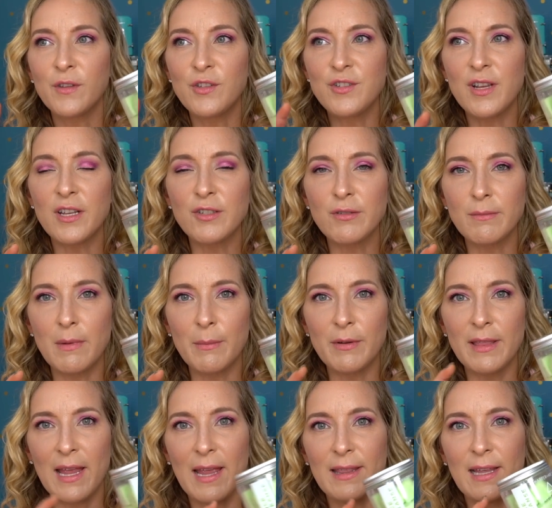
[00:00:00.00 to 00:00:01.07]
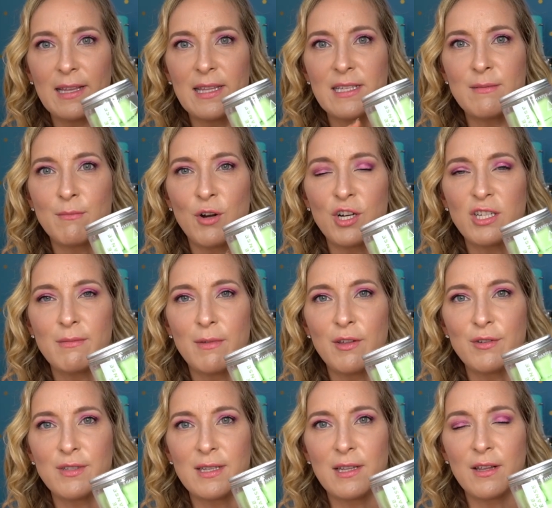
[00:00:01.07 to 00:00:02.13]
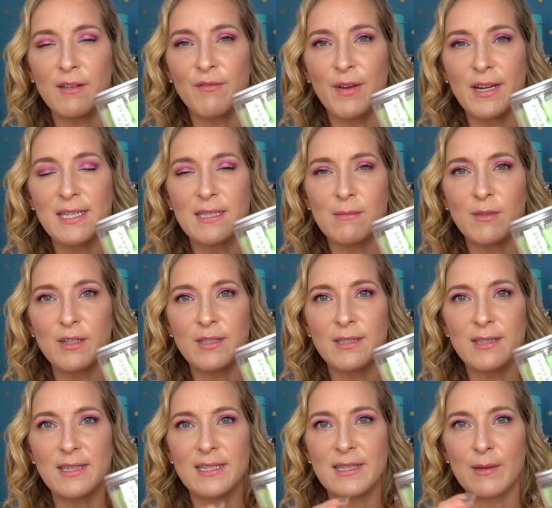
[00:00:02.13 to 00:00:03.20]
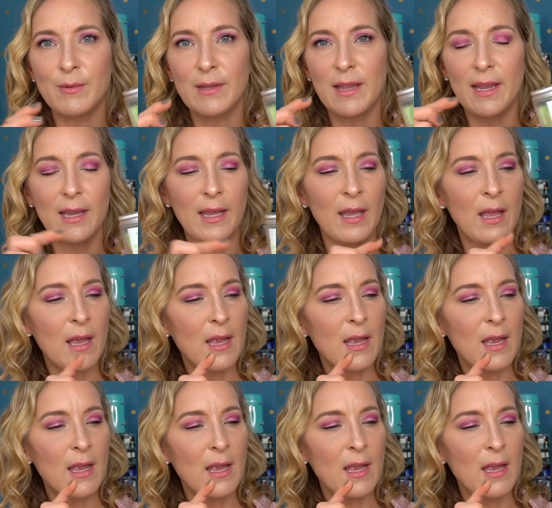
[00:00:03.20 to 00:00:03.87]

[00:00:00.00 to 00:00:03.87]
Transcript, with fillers: Do you guys remember they had like these marshmallows that look very similar to this that were like